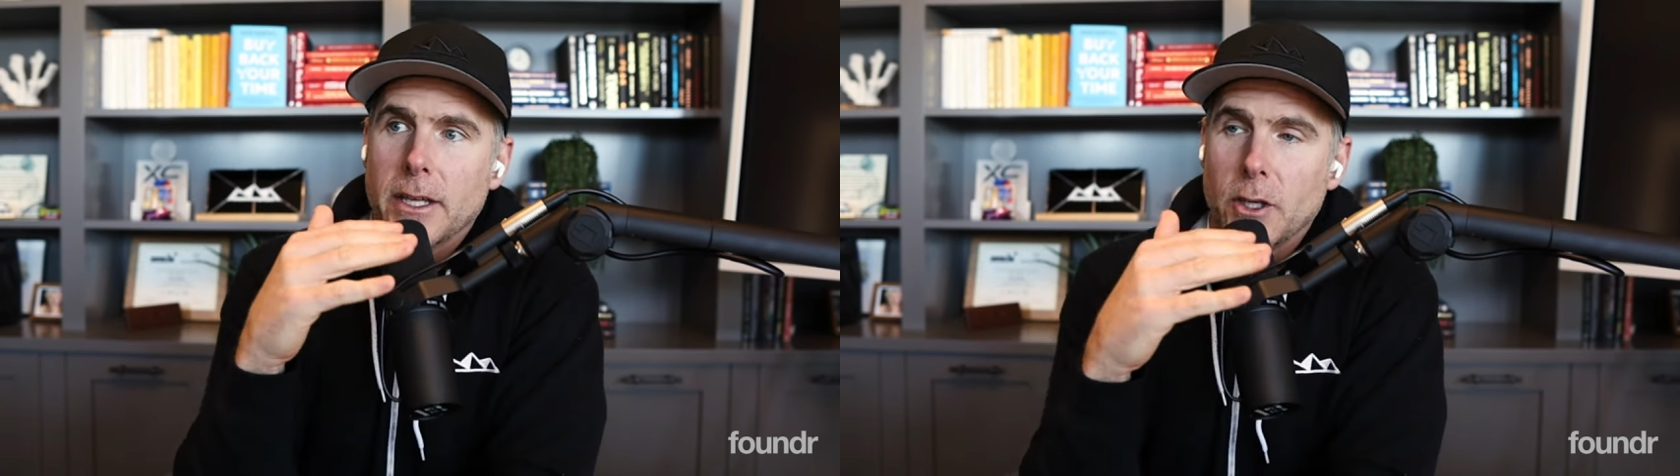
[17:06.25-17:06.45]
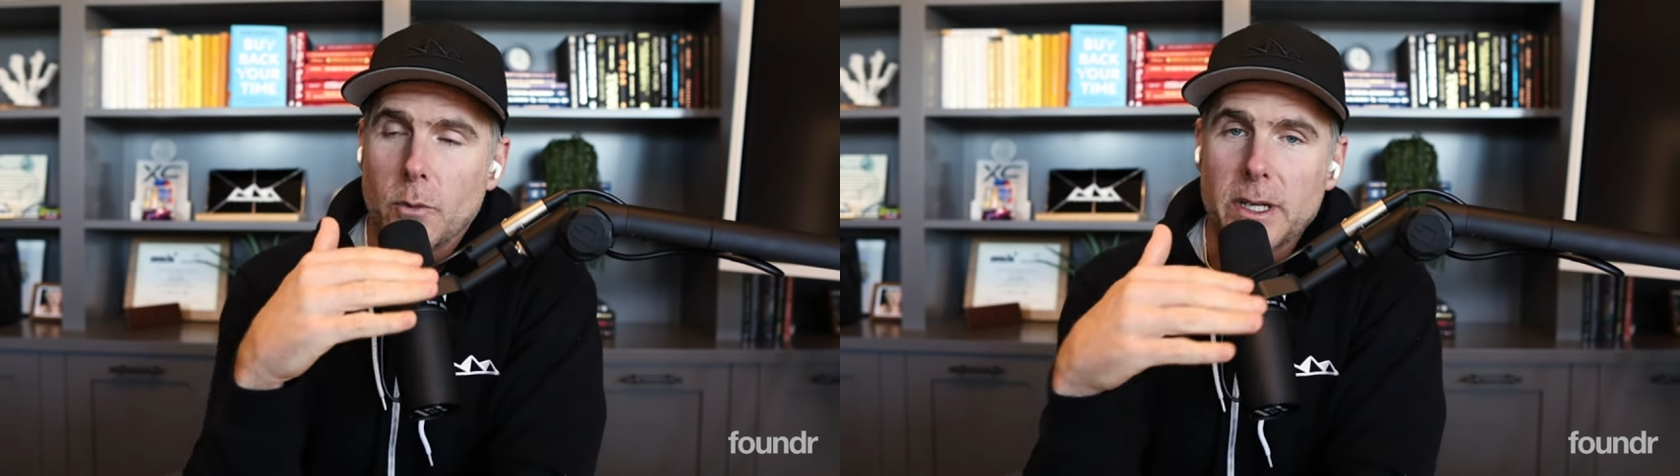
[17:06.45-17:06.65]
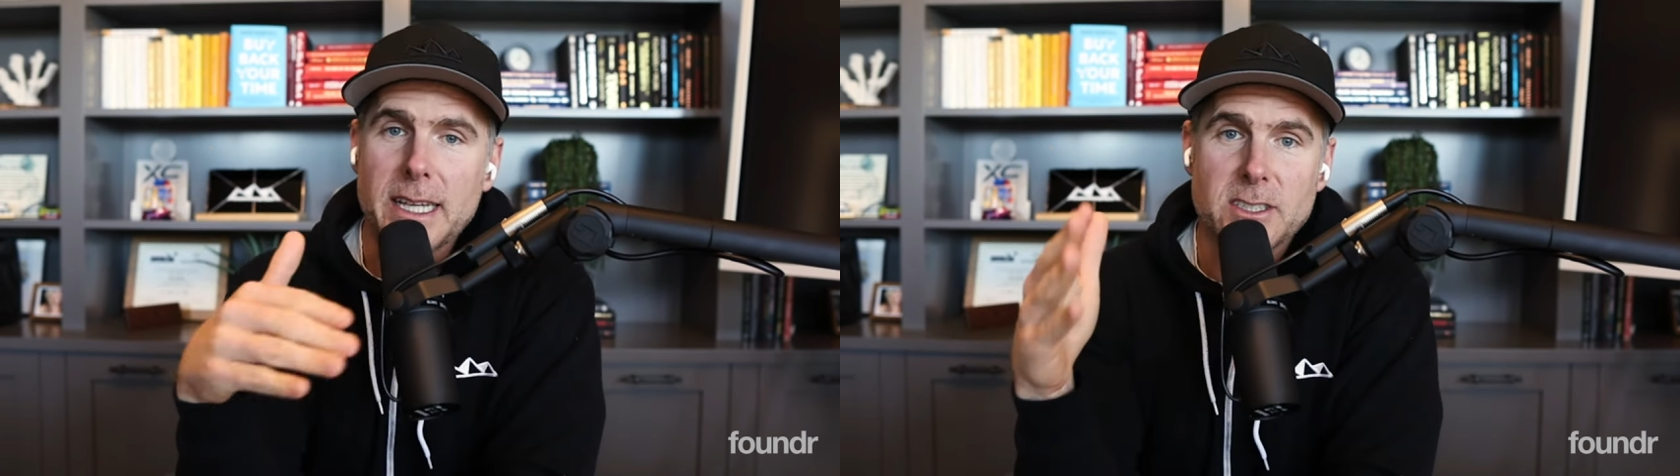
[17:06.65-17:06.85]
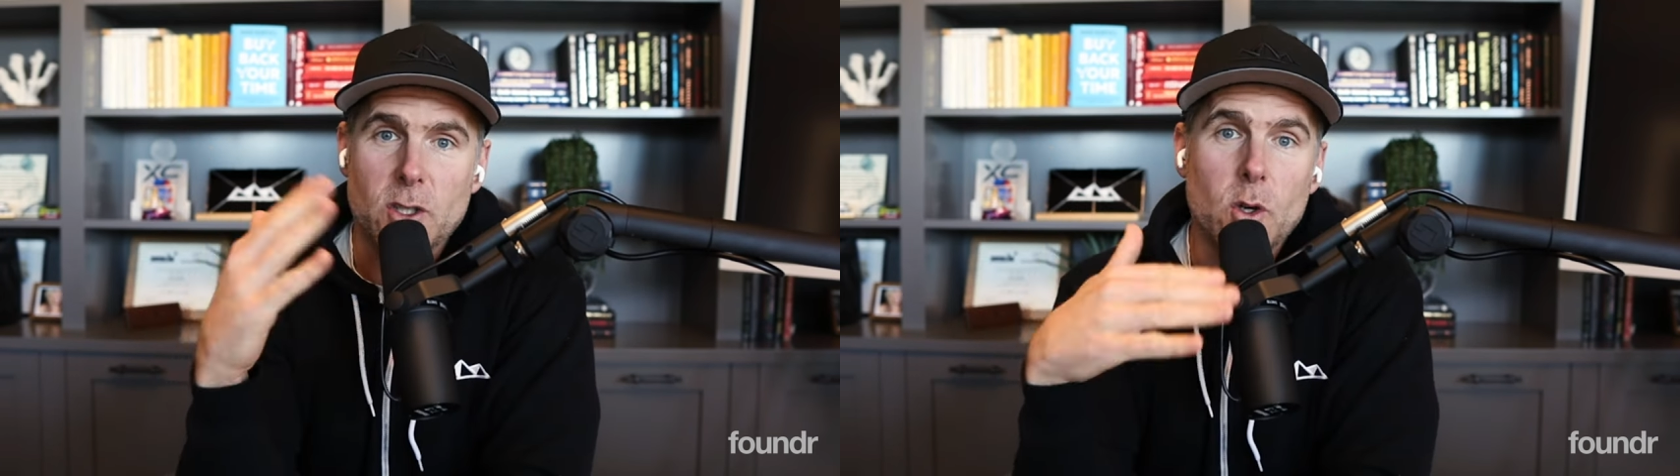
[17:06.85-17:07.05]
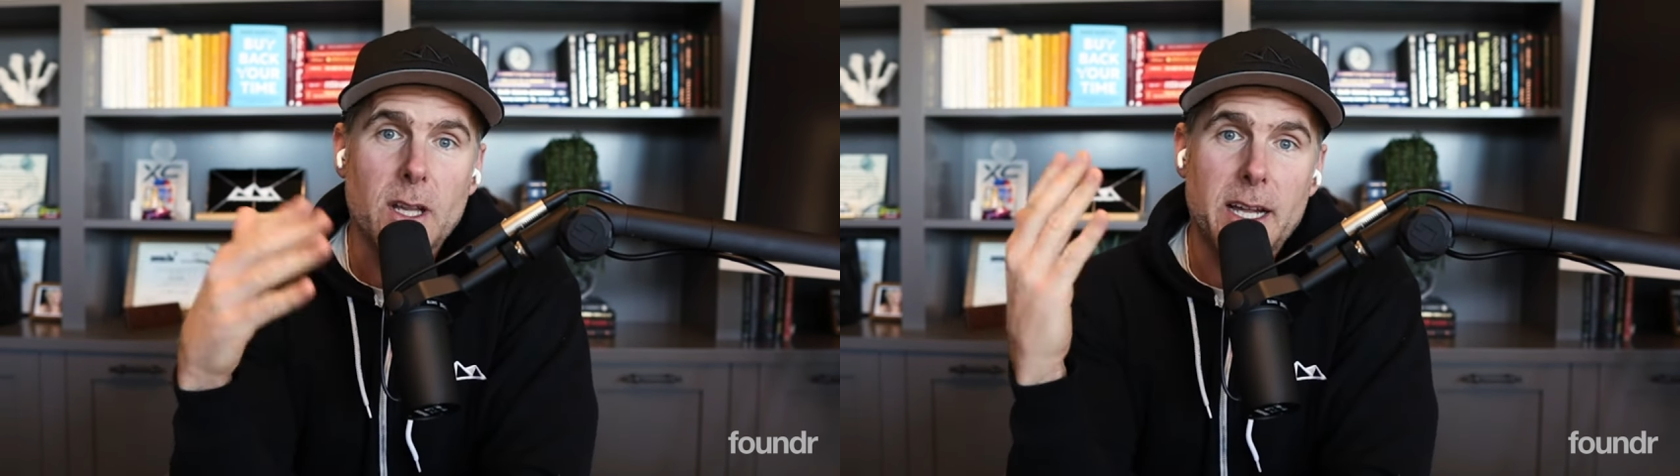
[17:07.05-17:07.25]
You realize there's a
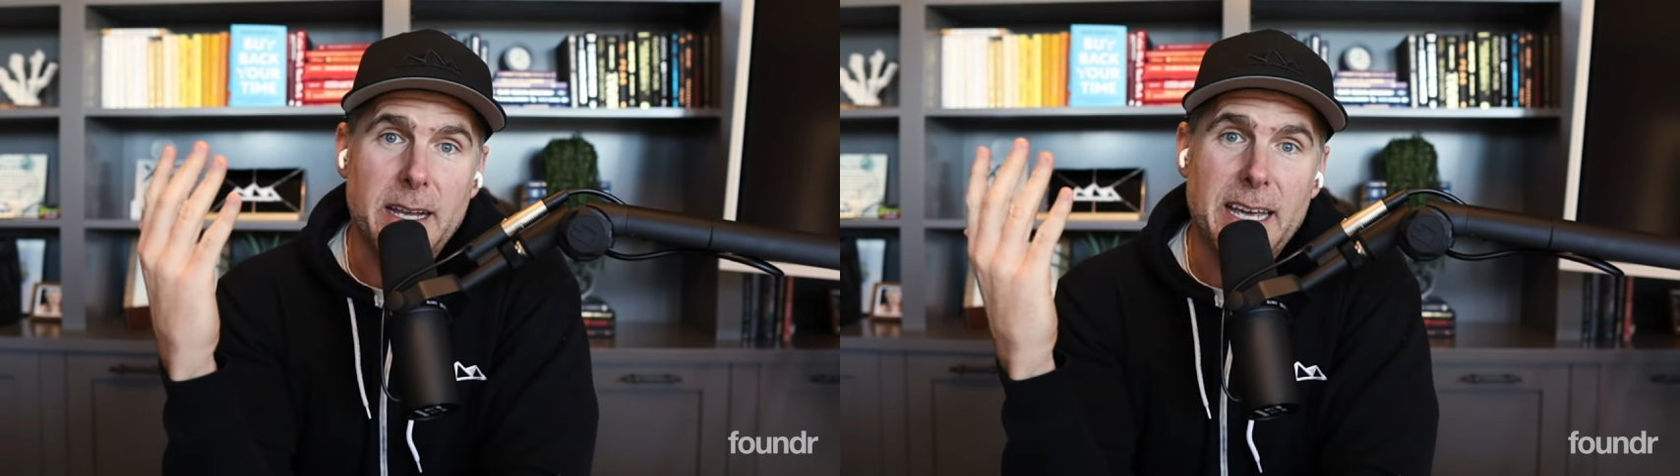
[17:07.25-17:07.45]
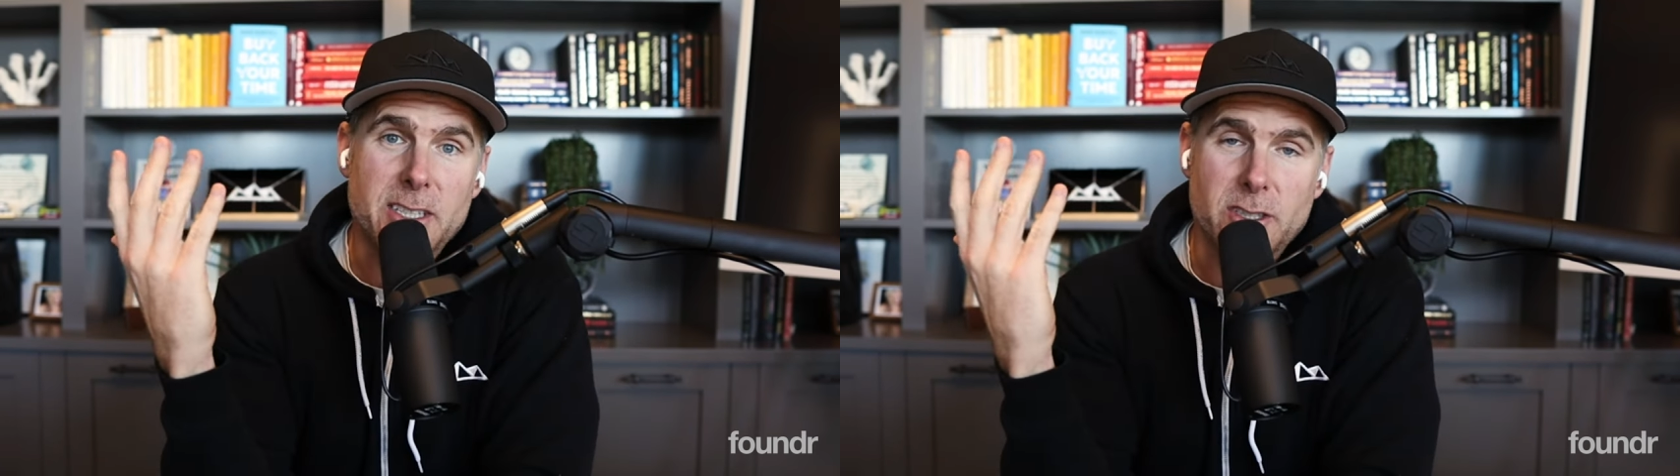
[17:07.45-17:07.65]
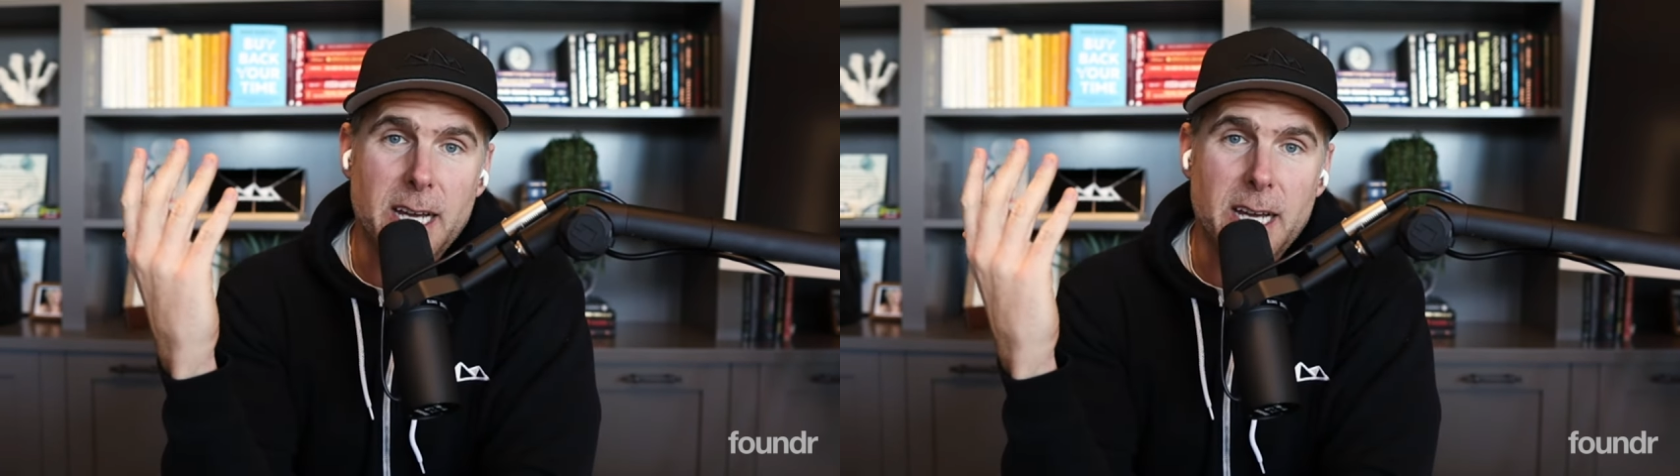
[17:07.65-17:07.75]
whole lot of extra